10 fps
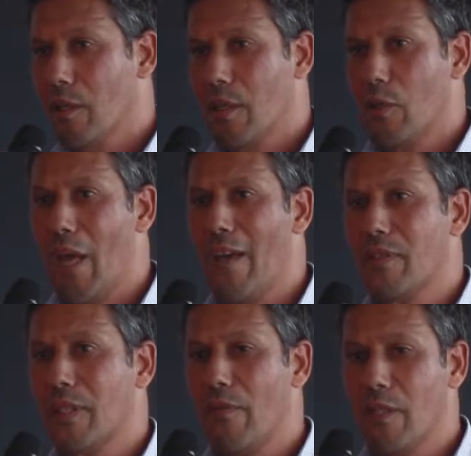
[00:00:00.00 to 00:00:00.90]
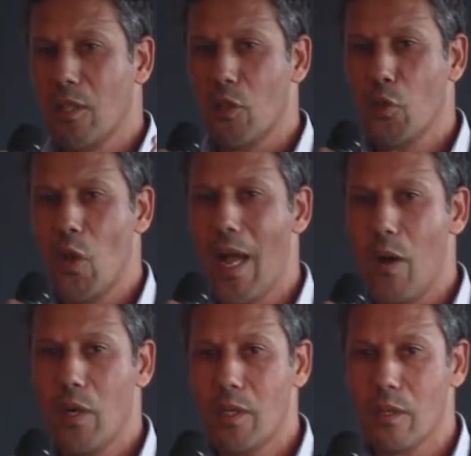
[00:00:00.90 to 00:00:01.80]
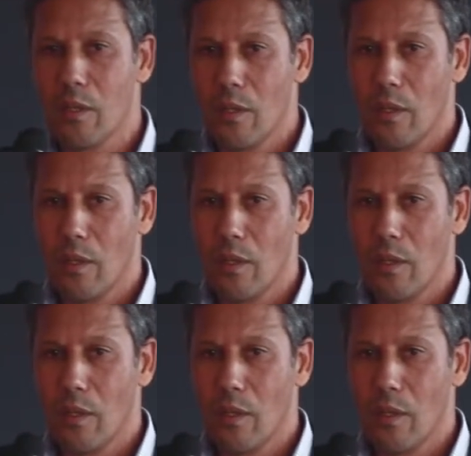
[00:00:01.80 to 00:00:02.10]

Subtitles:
You have 72 hours,